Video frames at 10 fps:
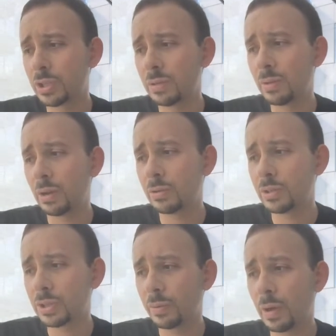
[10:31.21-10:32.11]
in there
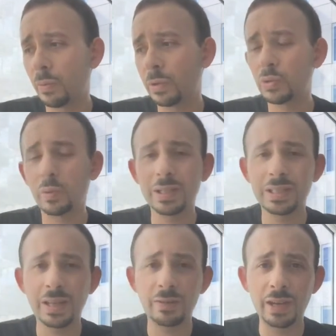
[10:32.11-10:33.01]
just around
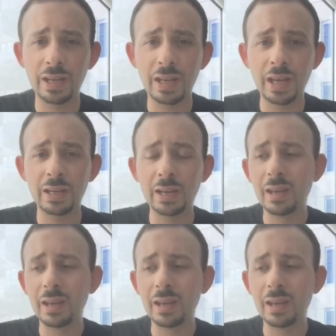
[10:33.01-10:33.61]
127.88.